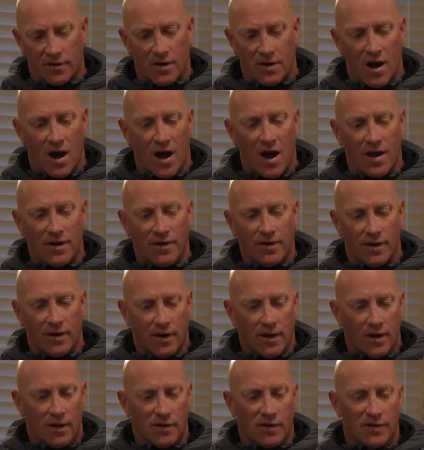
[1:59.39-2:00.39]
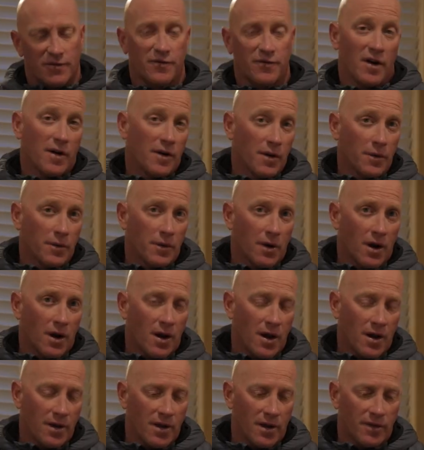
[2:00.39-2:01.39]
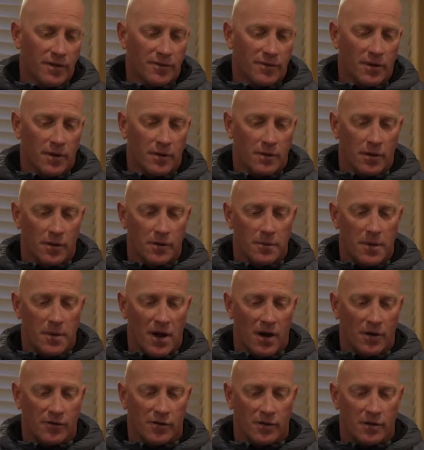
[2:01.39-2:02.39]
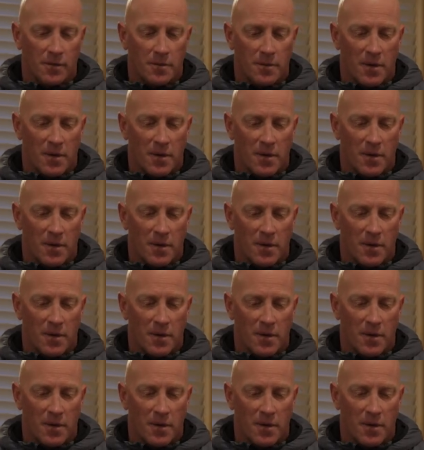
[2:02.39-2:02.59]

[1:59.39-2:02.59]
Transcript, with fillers: not the ferro rod and the Velcro pouch on the